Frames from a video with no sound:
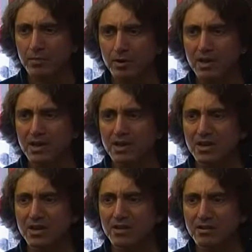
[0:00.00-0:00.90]
But but he
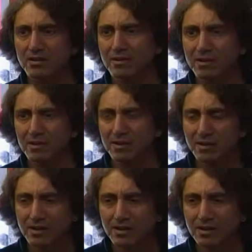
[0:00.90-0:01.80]
didn't. No.
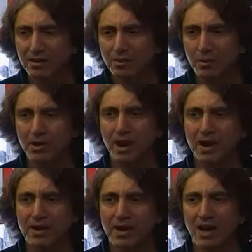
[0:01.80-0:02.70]
But
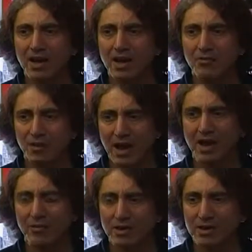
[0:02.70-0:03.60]
not not in
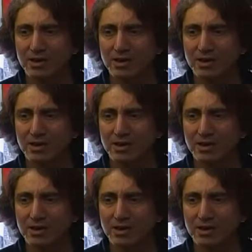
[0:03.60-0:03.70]
reality.